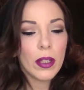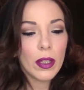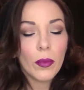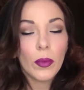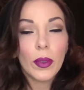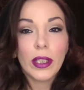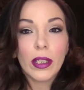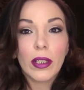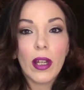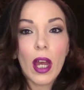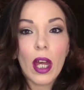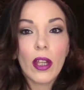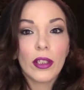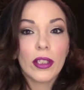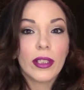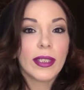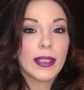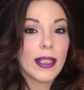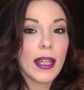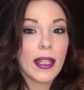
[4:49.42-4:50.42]

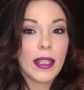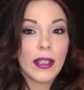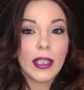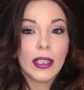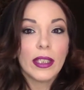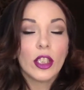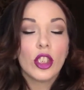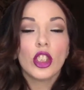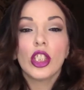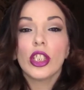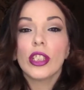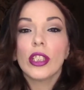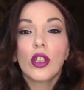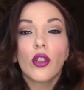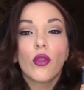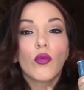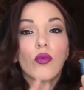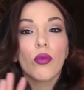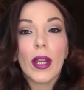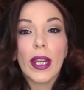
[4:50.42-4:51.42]
Colorstay. This is just a
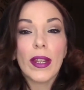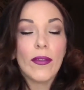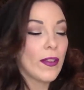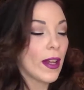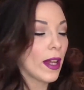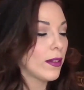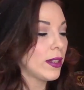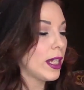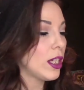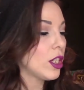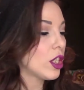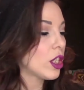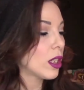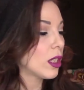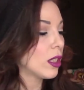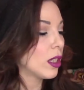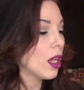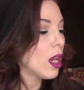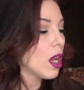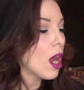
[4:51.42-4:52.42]
great
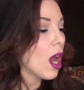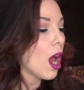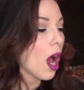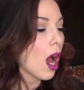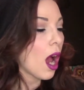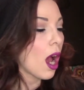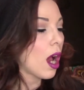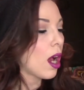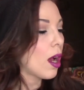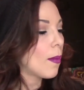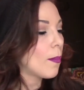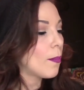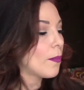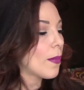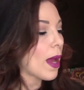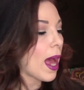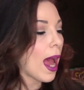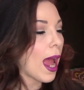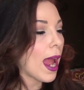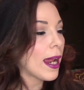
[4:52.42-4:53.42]
foundation.
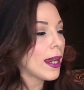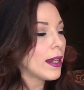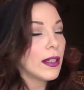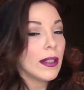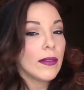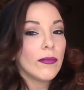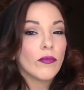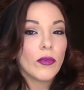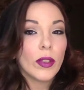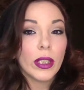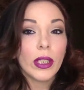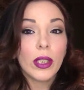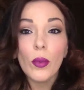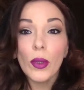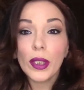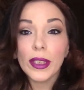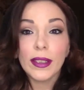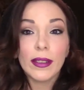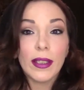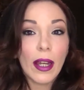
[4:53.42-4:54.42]
I really
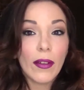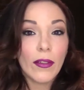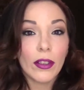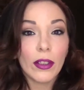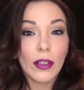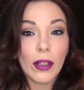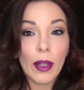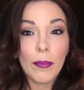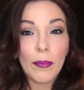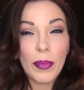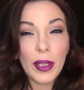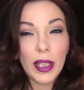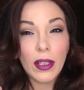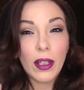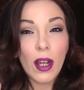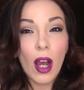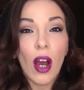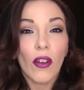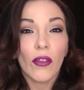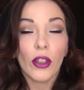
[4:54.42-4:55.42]
was never a big
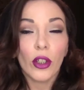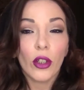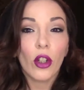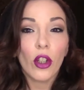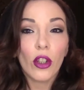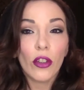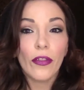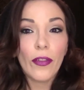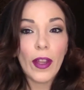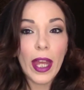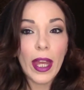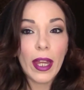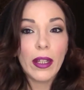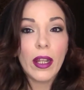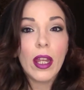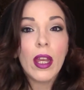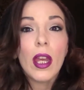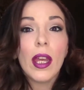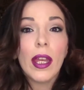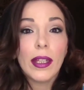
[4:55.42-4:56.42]
Covergirl
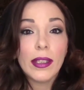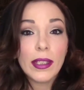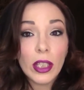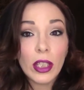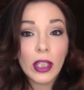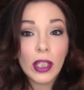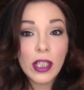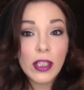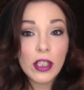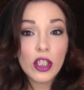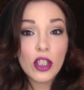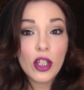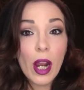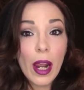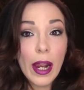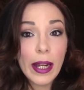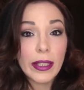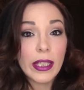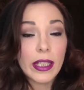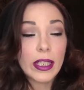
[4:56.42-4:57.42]
fan until I
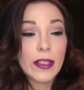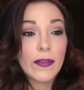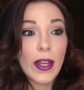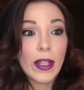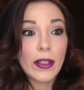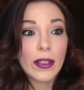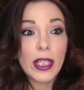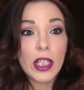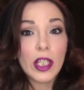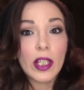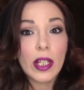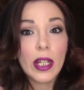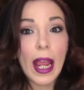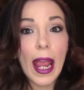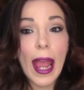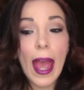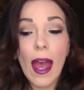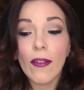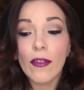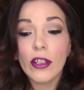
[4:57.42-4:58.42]
tried this foundation. I
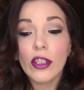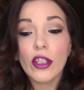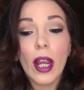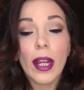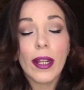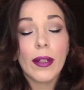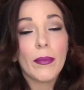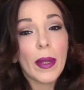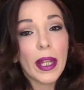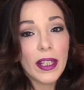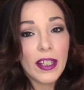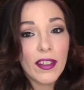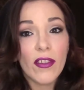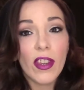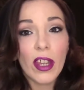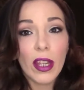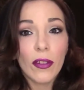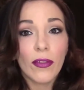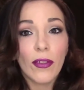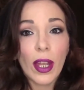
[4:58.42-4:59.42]
haven't tried many of
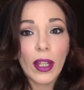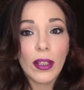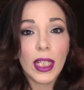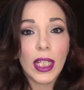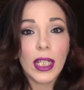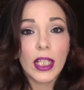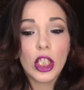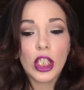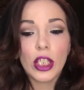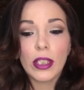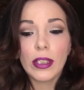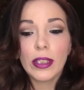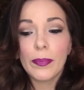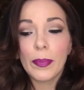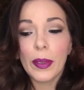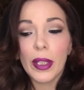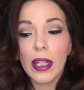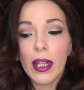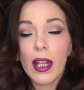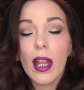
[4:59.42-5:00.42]
their foundations,
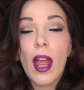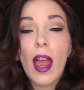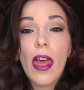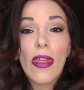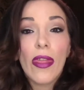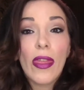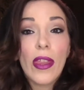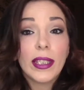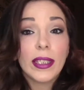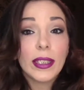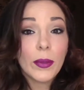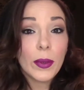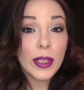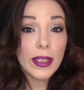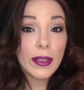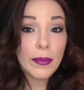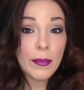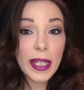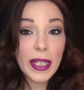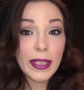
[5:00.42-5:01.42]
but this
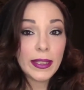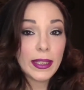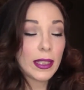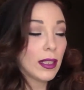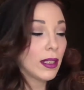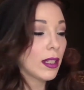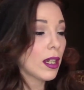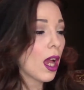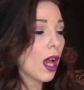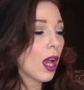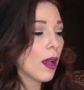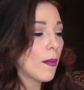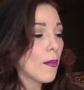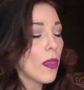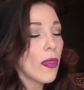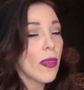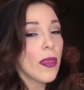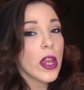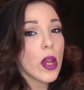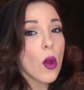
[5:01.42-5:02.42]
one's amazing.
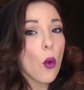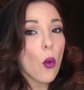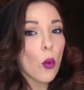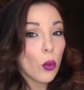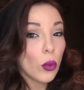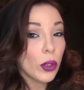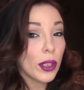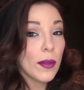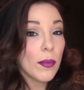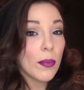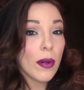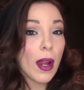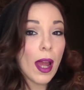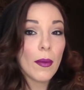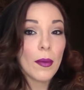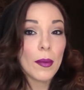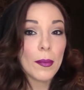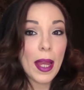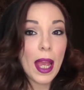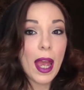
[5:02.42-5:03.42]
The only
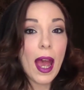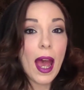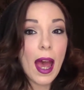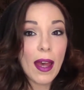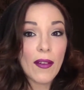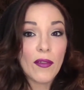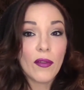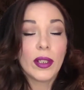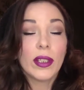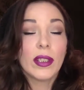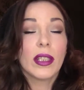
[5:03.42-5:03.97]
problem I have with